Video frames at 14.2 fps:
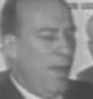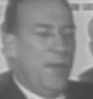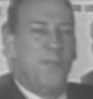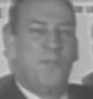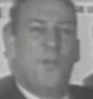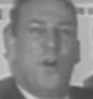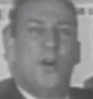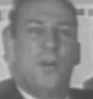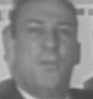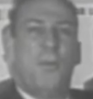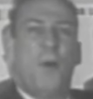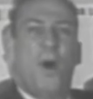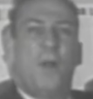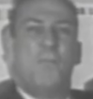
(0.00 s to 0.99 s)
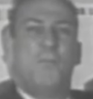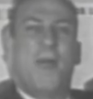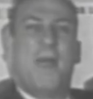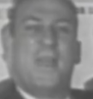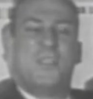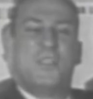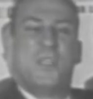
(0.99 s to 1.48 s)
four important
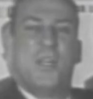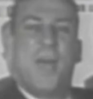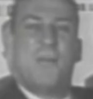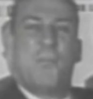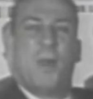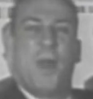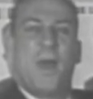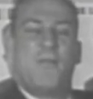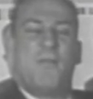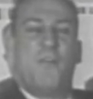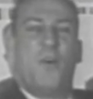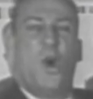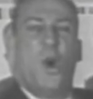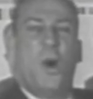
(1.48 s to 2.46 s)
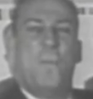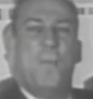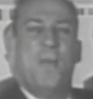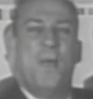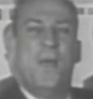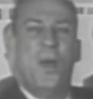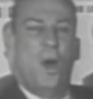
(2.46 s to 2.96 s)
planks in that platform
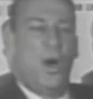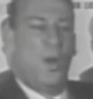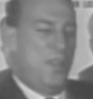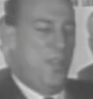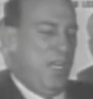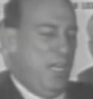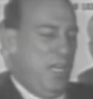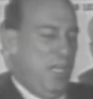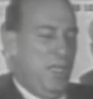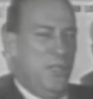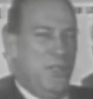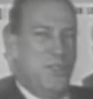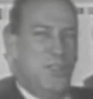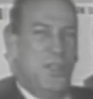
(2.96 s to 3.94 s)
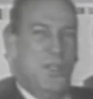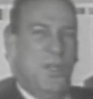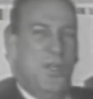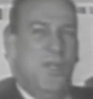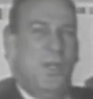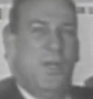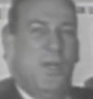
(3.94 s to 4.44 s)
are these.
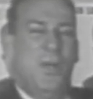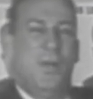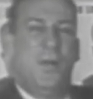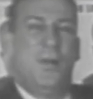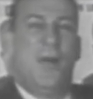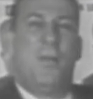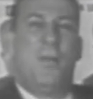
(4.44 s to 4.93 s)
Number